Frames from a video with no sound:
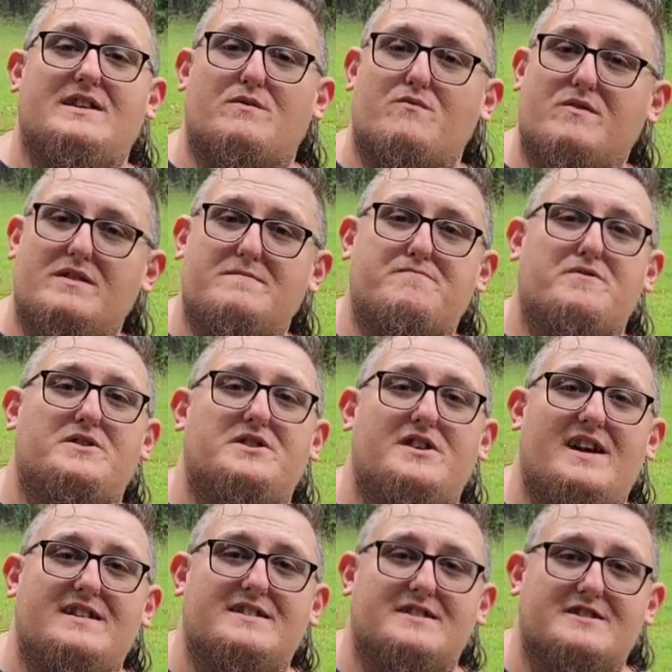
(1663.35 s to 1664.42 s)
I really
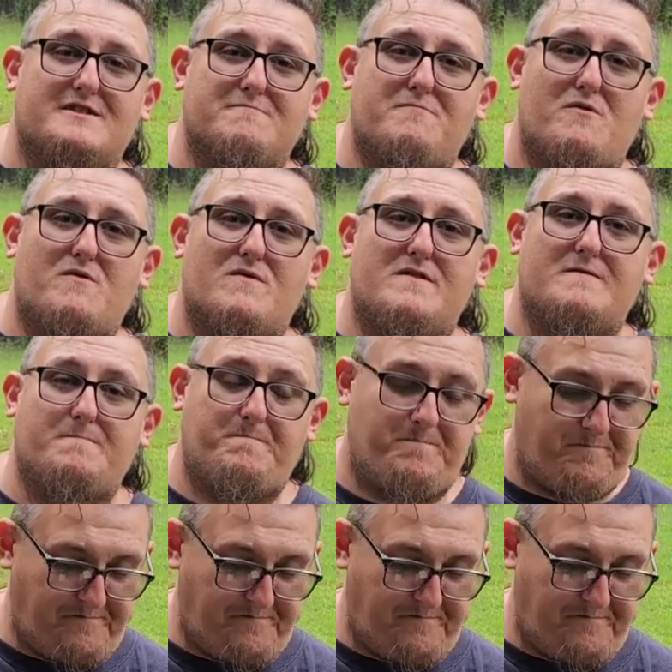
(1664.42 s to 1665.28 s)
appreciate the support.